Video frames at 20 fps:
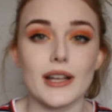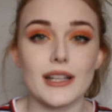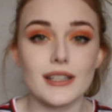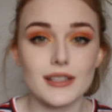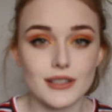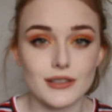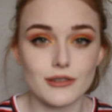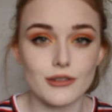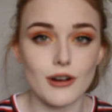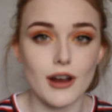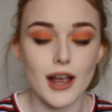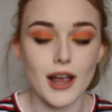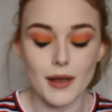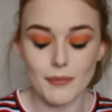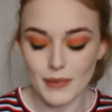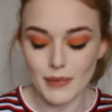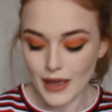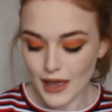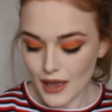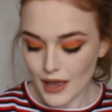
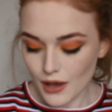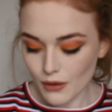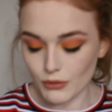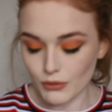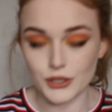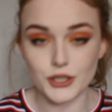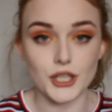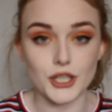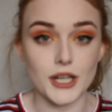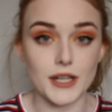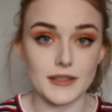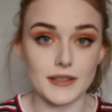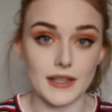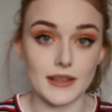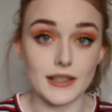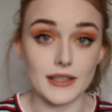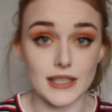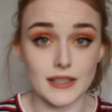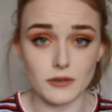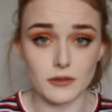Instagram, which is
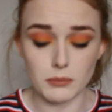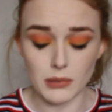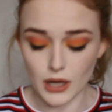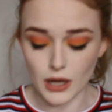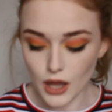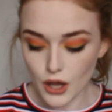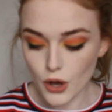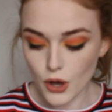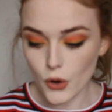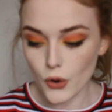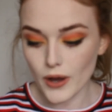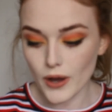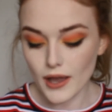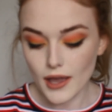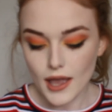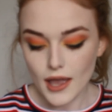in the DB below.